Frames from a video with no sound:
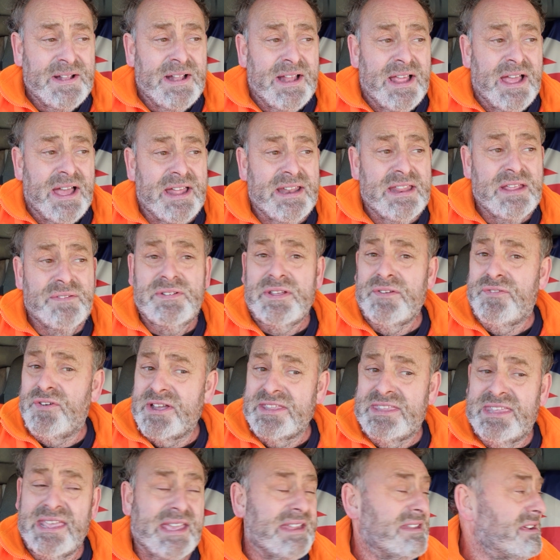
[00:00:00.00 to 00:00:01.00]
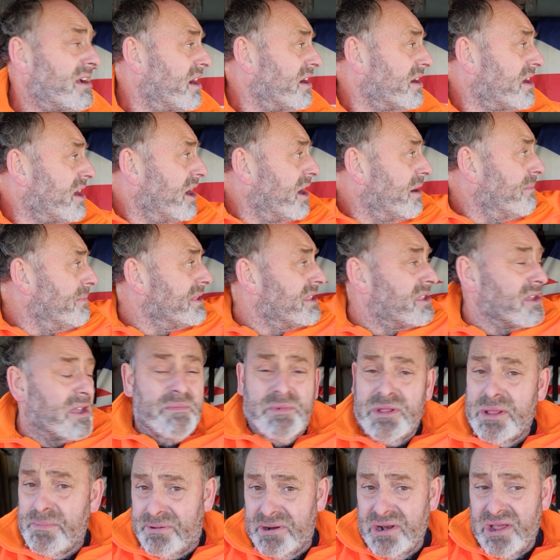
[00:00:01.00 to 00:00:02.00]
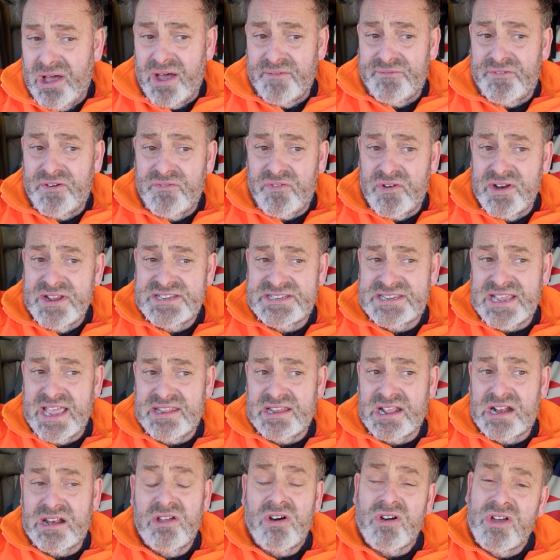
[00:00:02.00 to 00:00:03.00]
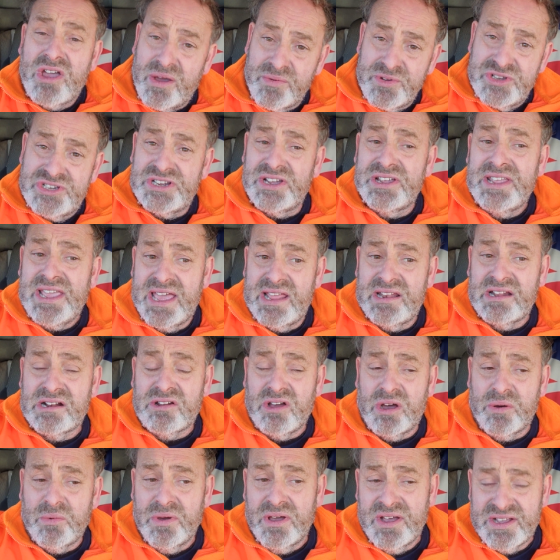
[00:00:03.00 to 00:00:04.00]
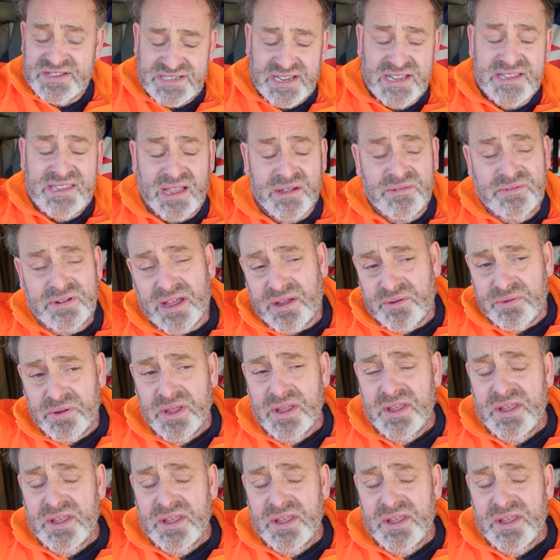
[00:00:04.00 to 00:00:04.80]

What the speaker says: And even if I did, I can't be doing with a palaver of resetting the clock. I would show you how the clock works. I don't know.